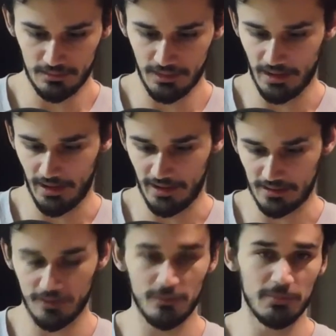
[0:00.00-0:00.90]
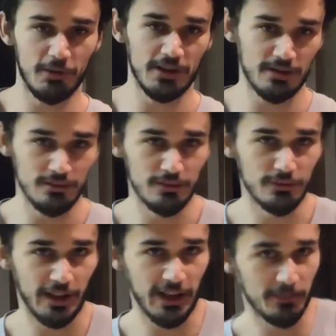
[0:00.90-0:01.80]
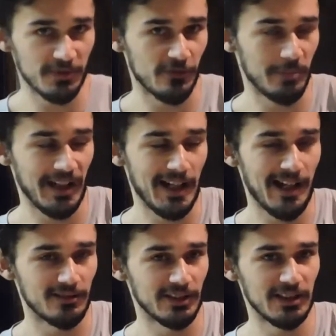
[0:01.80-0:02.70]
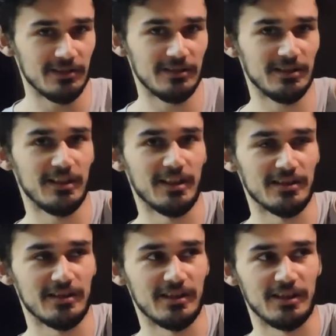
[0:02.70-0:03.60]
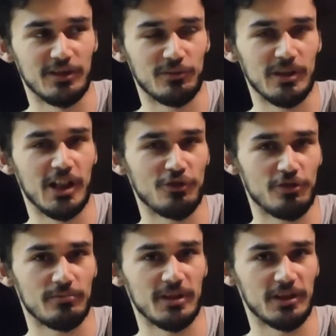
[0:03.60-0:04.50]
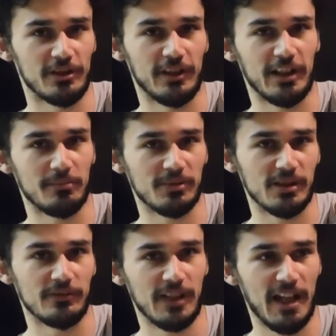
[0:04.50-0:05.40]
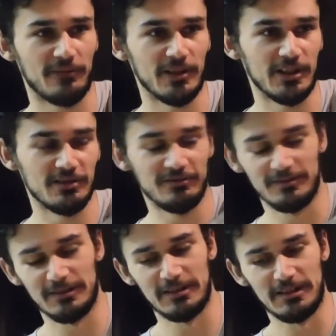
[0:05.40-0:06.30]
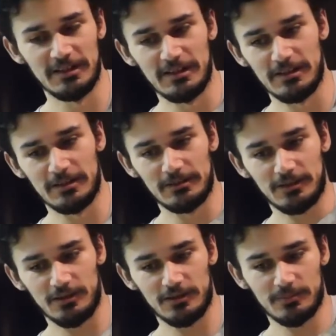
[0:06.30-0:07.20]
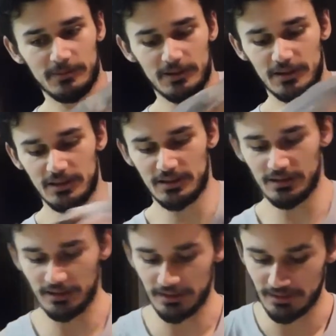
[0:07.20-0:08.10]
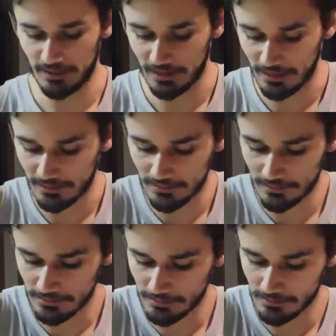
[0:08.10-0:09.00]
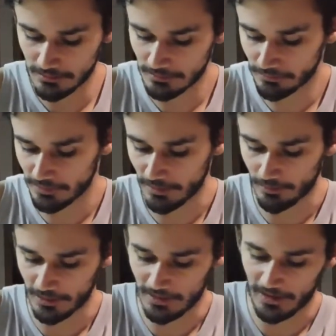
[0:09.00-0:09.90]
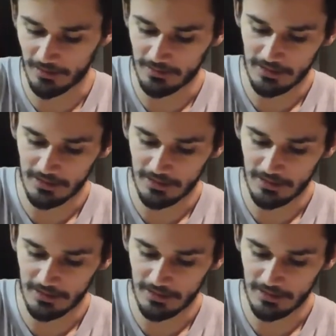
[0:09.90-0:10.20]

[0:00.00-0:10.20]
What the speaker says: Yeah, it has 3.2 grams of beta alanine and then 300 milligrams of caffeine. So that's a pretty decent pre-workout.